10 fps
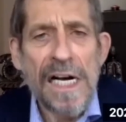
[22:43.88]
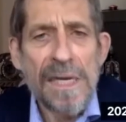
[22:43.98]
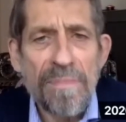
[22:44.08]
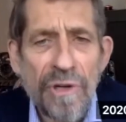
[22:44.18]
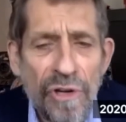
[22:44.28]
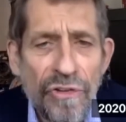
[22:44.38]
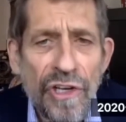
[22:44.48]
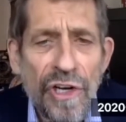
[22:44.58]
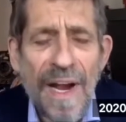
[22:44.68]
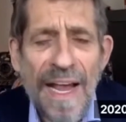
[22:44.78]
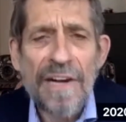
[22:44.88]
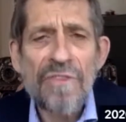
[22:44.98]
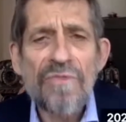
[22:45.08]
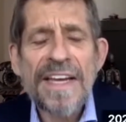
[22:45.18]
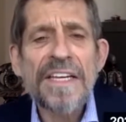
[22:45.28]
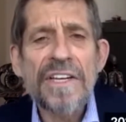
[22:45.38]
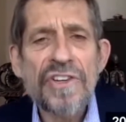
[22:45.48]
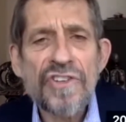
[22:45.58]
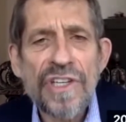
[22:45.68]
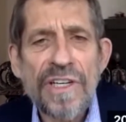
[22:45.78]
but also out of
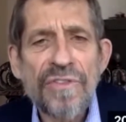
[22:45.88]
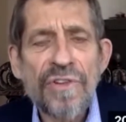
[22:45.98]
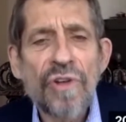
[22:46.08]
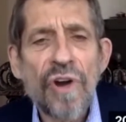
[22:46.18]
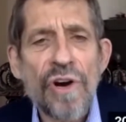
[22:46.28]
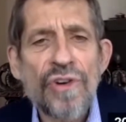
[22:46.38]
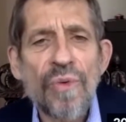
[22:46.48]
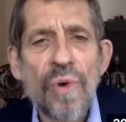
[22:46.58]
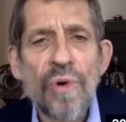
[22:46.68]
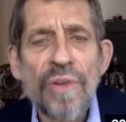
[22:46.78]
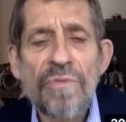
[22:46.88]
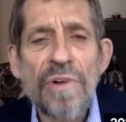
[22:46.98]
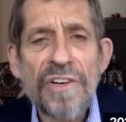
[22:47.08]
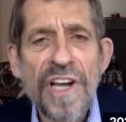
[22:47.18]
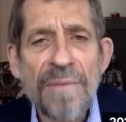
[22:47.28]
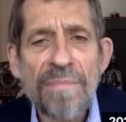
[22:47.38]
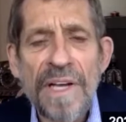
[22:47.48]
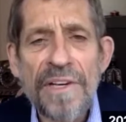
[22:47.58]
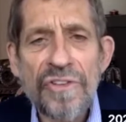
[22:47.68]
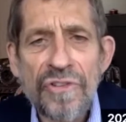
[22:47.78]
recognition of the large role that Russia had
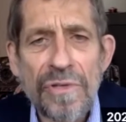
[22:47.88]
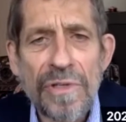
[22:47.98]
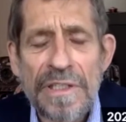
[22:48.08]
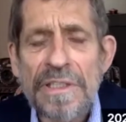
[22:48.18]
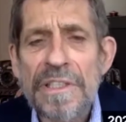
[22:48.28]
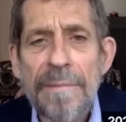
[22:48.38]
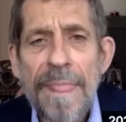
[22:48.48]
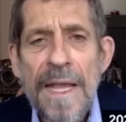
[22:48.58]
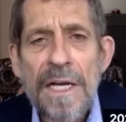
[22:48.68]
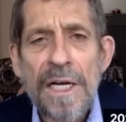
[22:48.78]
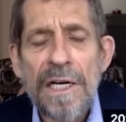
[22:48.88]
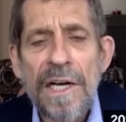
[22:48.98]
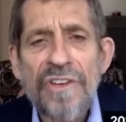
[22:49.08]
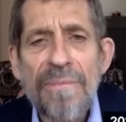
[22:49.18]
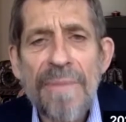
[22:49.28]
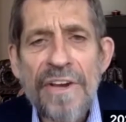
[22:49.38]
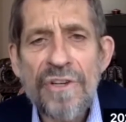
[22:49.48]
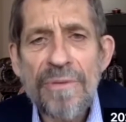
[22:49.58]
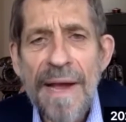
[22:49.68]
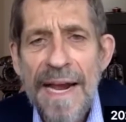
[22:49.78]
played historically as a
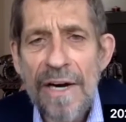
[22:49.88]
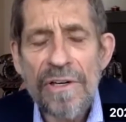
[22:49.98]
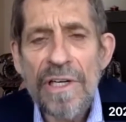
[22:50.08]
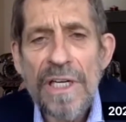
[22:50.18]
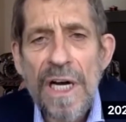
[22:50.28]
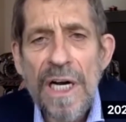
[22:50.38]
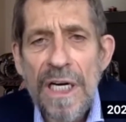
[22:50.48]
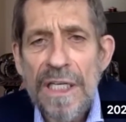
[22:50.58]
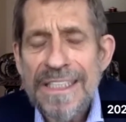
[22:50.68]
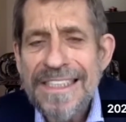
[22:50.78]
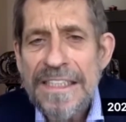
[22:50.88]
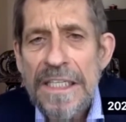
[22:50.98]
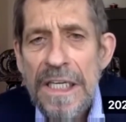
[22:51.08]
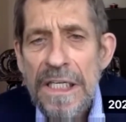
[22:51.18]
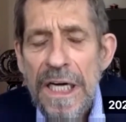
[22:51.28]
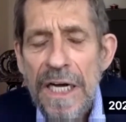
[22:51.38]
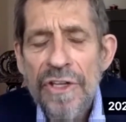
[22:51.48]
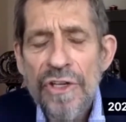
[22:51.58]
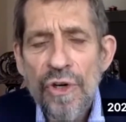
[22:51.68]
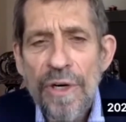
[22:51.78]
major power on the
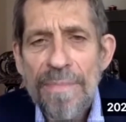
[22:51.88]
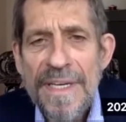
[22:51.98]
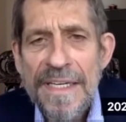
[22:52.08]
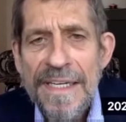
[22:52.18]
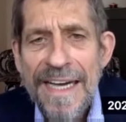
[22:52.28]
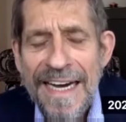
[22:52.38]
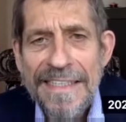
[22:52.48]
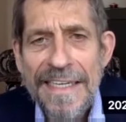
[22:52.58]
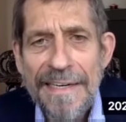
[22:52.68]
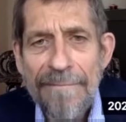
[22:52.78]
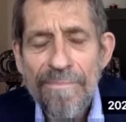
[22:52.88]
European continent.